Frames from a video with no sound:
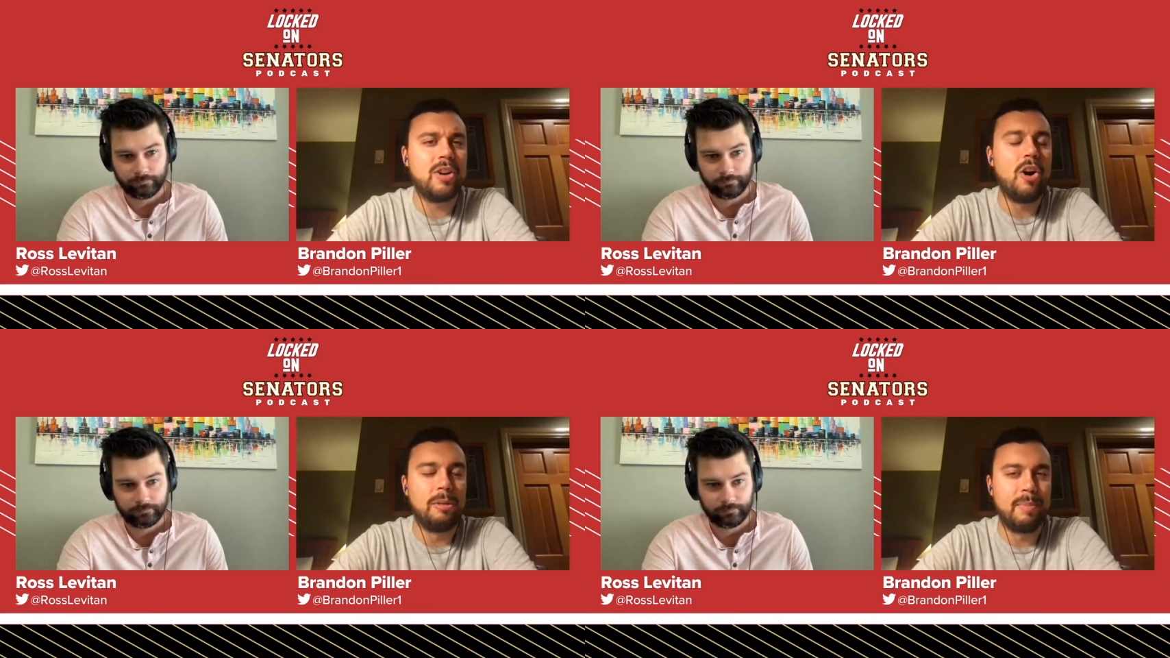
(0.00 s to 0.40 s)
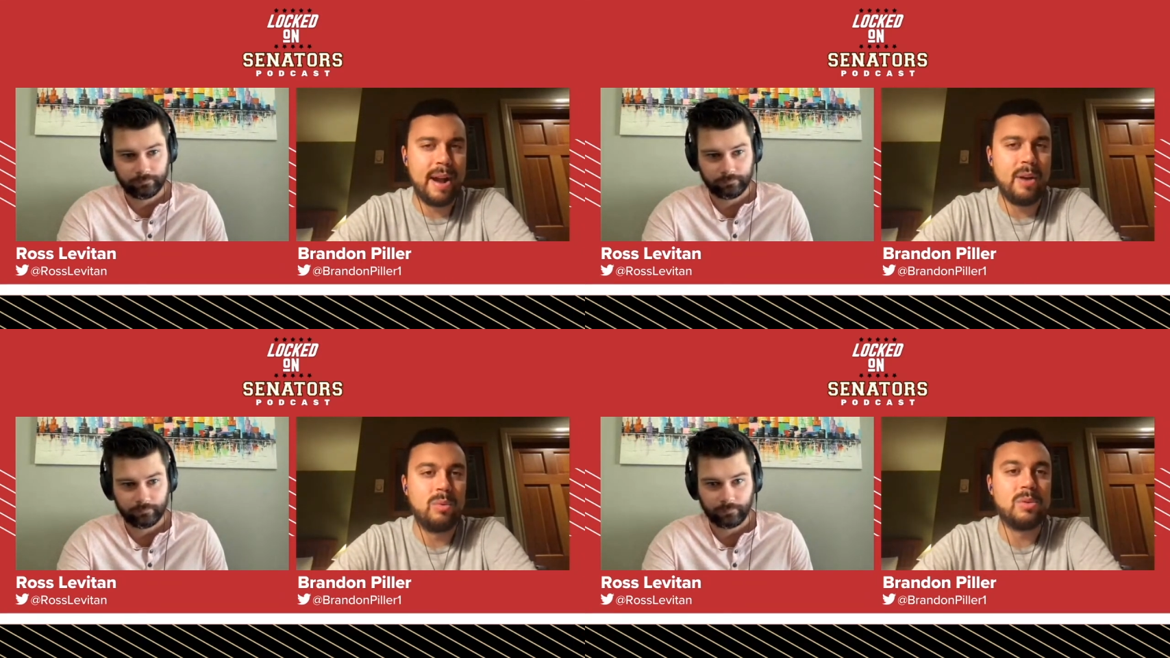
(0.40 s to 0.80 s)
Speaker 1: Connor
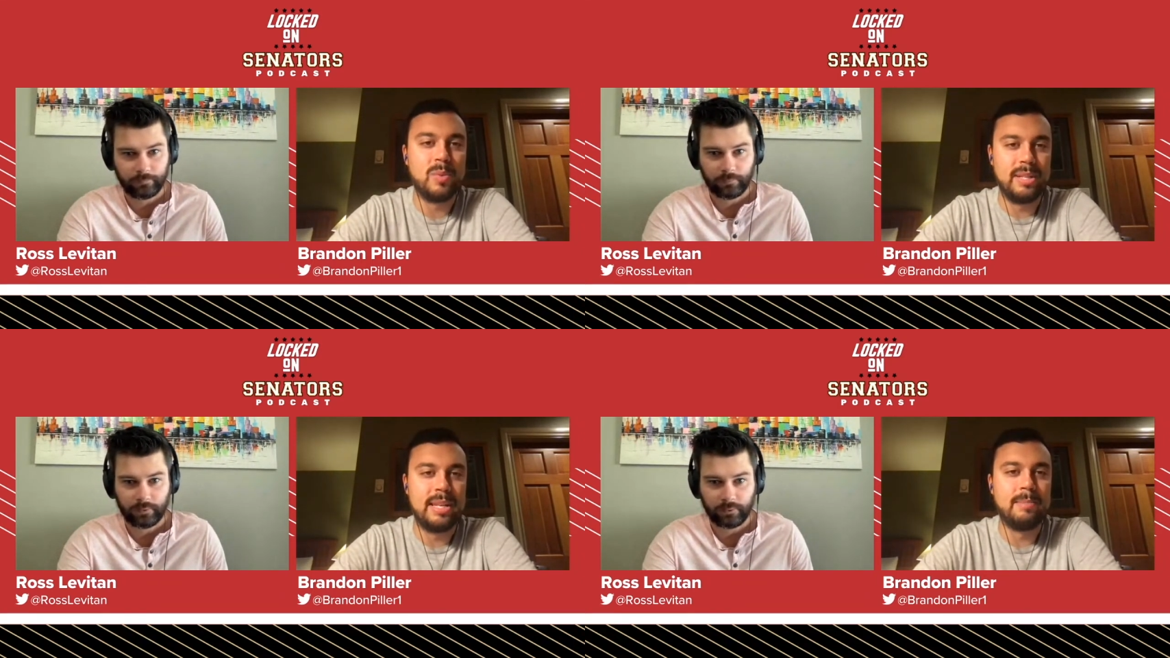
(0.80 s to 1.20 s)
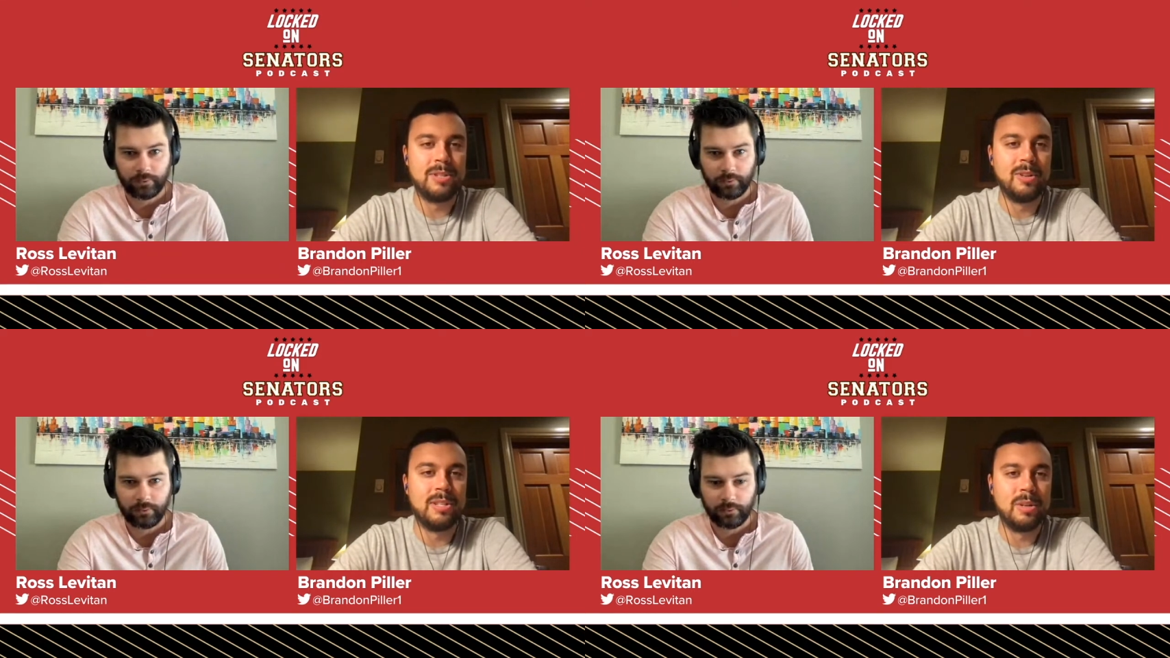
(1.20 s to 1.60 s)
Brown was with Tim
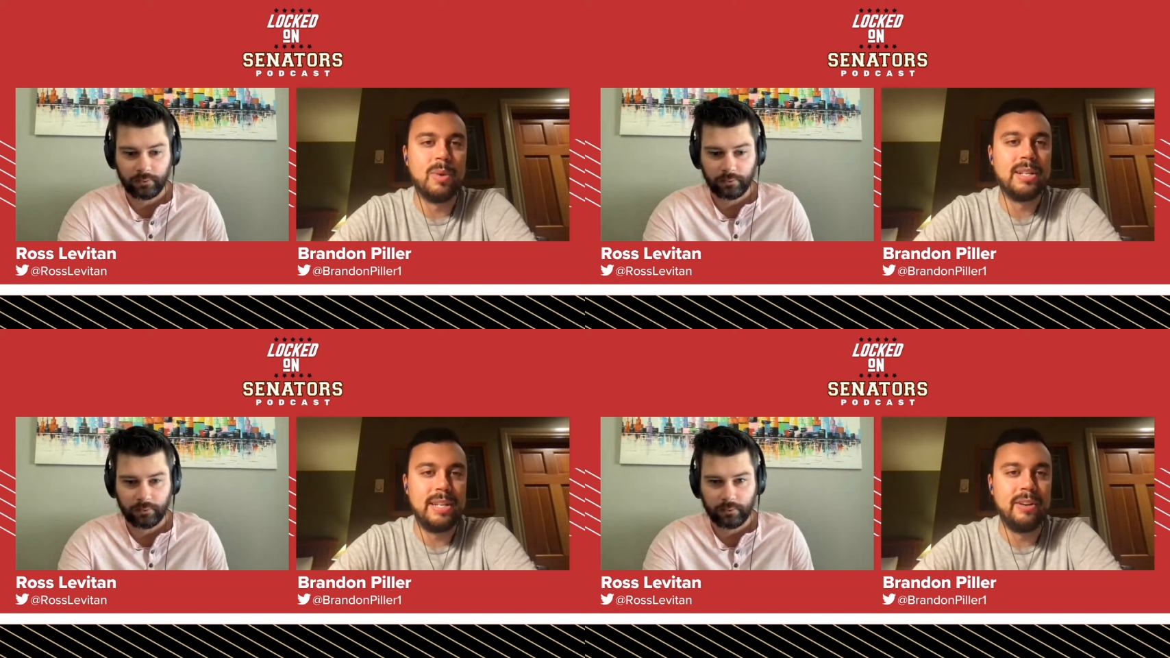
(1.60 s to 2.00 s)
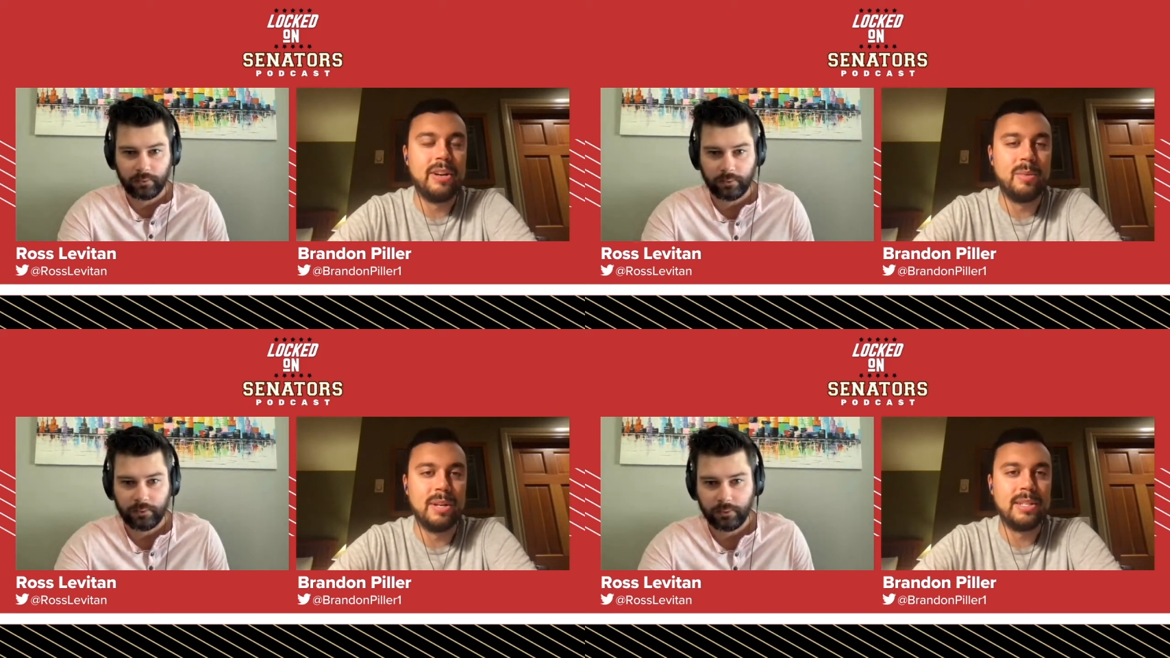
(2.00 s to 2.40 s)
Stützle when
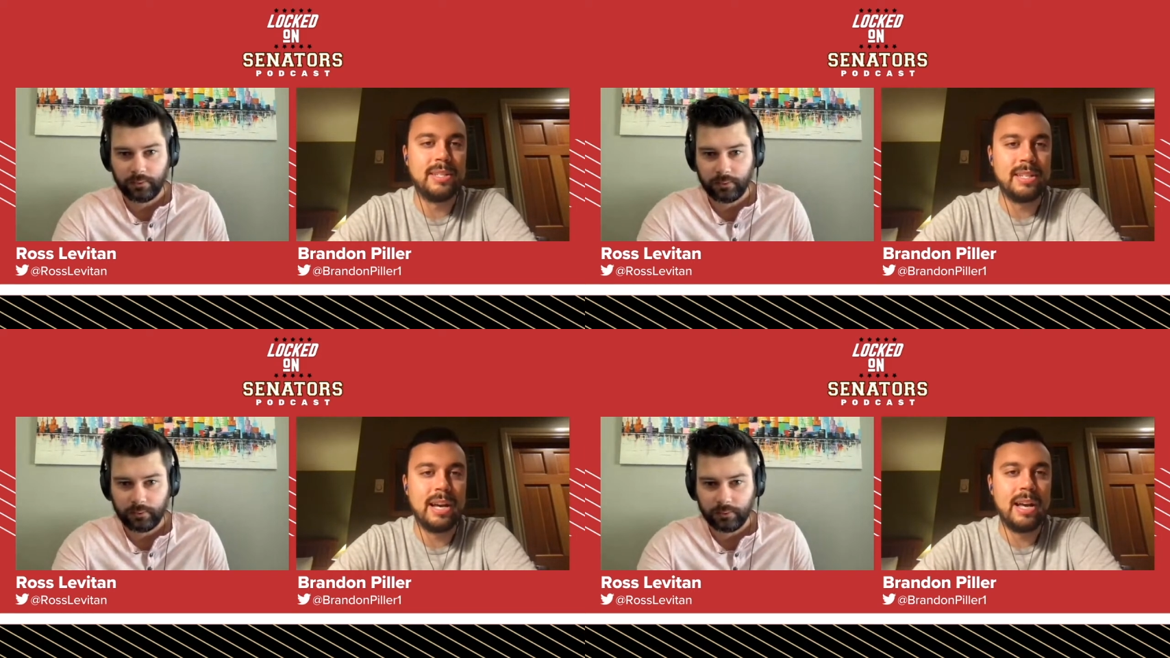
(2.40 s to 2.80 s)
Tierney was